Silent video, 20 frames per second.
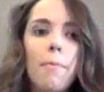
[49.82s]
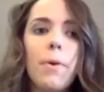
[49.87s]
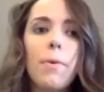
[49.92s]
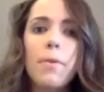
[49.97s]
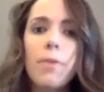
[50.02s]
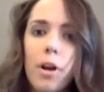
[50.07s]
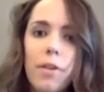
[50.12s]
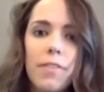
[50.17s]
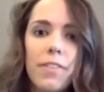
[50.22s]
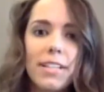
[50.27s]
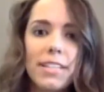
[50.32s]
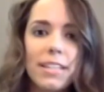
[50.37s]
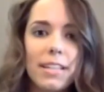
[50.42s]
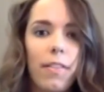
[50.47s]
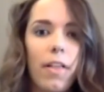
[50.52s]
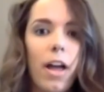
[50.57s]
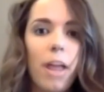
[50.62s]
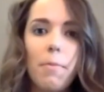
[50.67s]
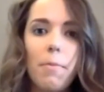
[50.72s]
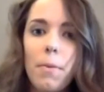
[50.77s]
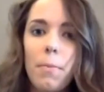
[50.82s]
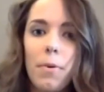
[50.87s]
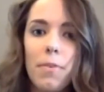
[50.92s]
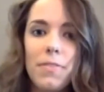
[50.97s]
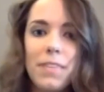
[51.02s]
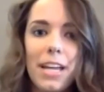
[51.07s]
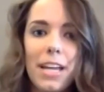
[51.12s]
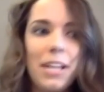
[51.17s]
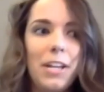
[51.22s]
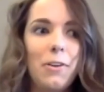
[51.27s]
we were nervous, and a lot of people
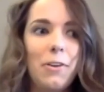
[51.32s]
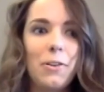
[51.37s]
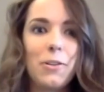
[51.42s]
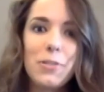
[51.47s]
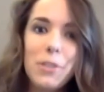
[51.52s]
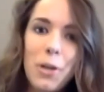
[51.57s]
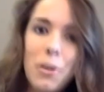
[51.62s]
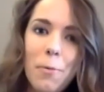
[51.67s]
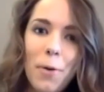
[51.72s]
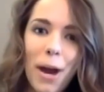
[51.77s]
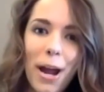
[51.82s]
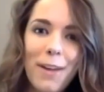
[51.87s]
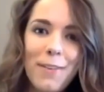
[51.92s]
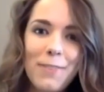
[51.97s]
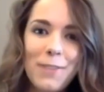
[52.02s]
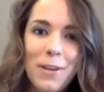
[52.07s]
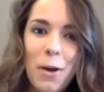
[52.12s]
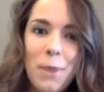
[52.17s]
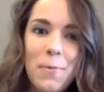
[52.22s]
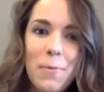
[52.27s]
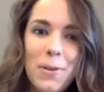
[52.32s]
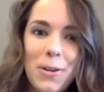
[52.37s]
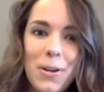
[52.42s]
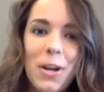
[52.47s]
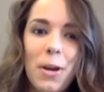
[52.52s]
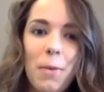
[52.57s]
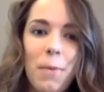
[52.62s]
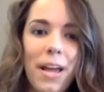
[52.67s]
have said, you know, you're so brave to open during a